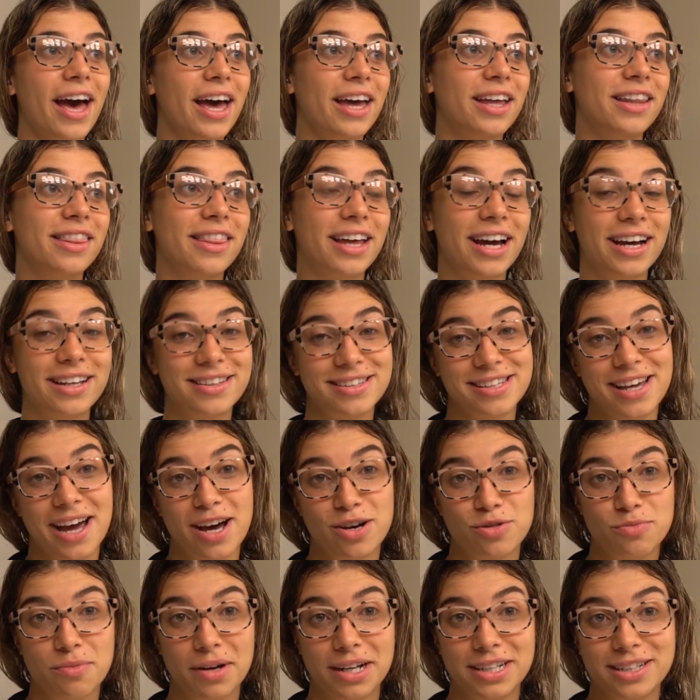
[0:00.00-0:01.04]
And that's
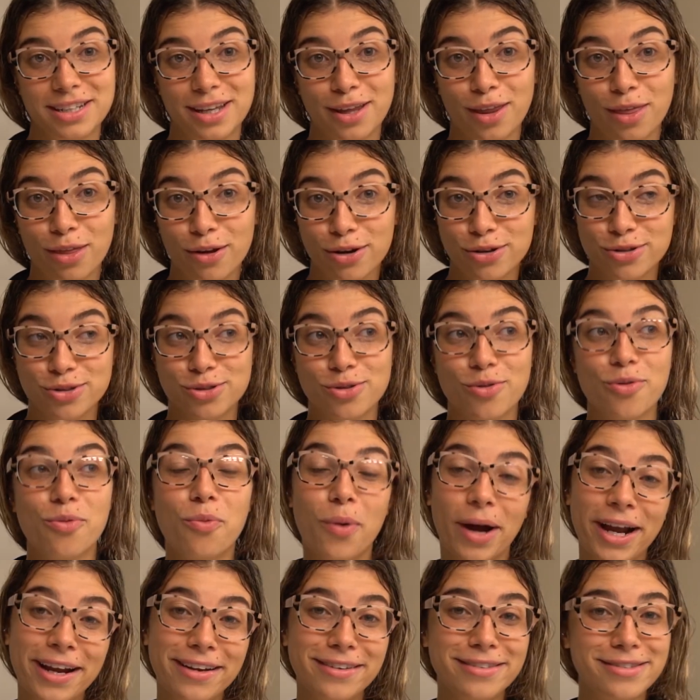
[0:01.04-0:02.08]
how my teeth are so
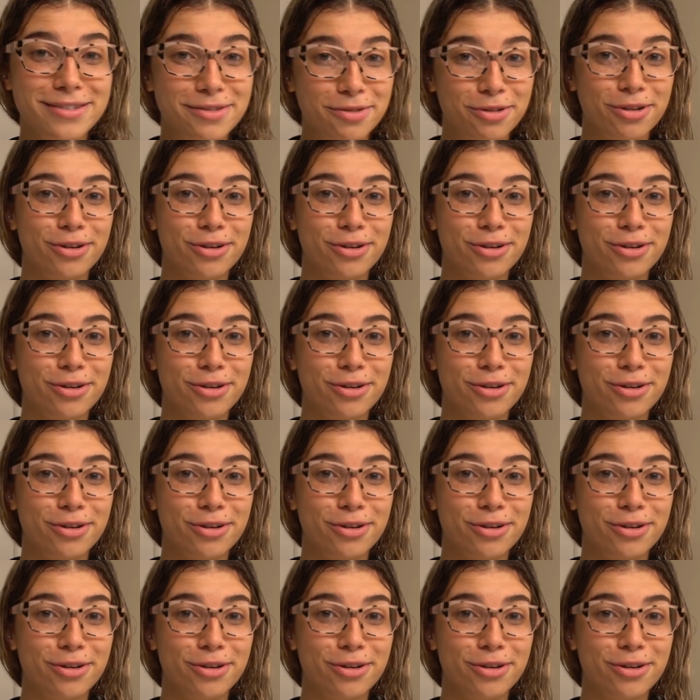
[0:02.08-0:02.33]
white,